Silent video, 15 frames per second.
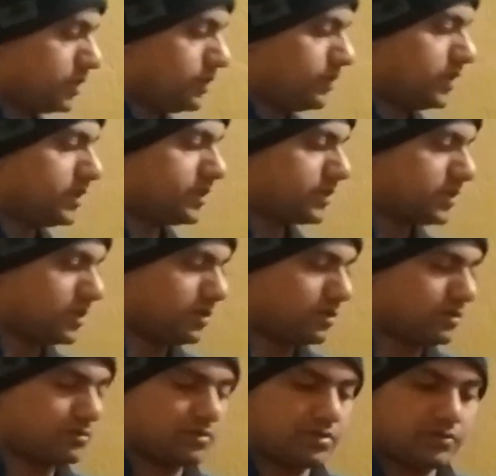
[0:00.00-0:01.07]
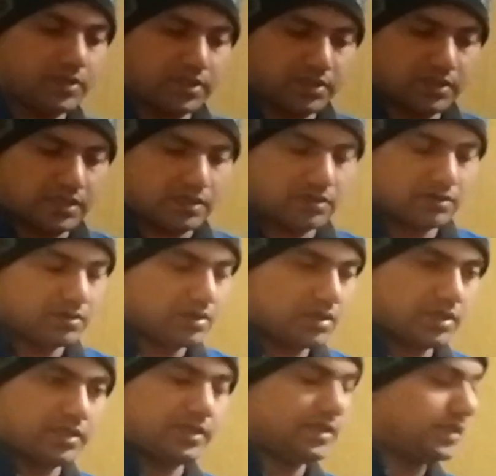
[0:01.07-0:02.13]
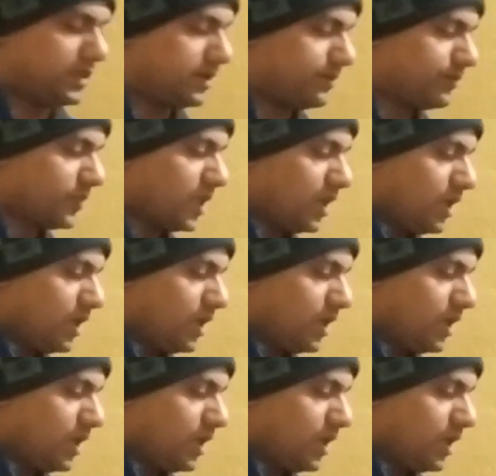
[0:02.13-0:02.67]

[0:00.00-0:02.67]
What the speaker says: unions today in India?